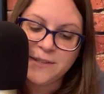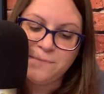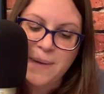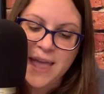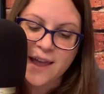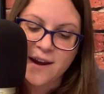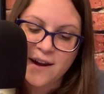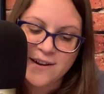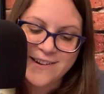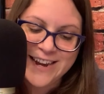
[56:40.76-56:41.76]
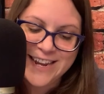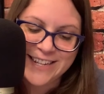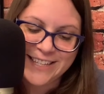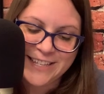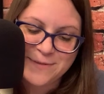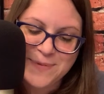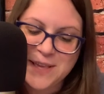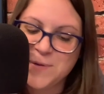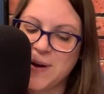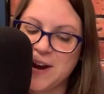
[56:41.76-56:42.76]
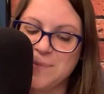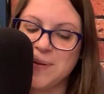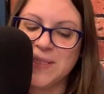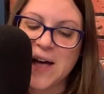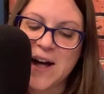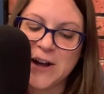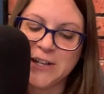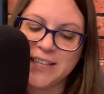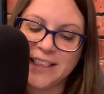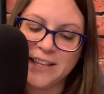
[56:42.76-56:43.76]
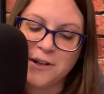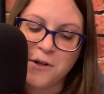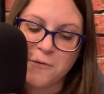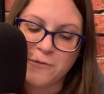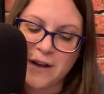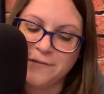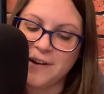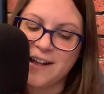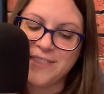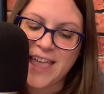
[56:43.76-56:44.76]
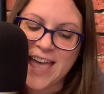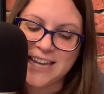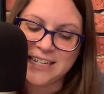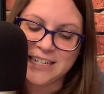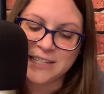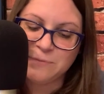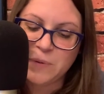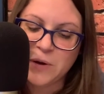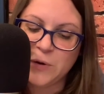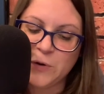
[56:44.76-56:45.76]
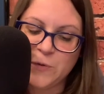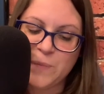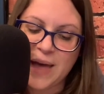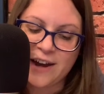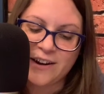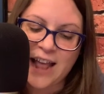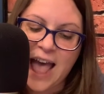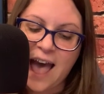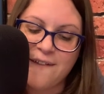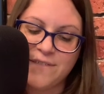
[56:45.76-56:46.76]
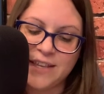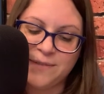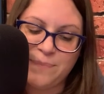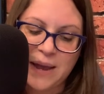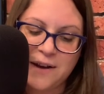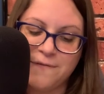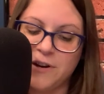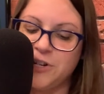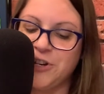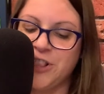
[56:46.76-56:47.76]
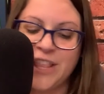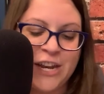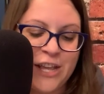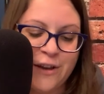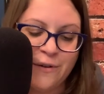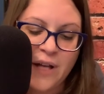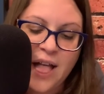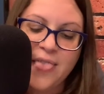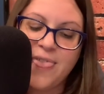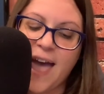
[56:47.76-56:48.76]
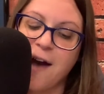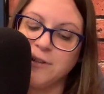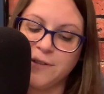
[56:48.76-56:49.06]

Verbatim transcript: banger needs to be where it belongs, a little rough around the edges, but who better to have this beta version than you, the House of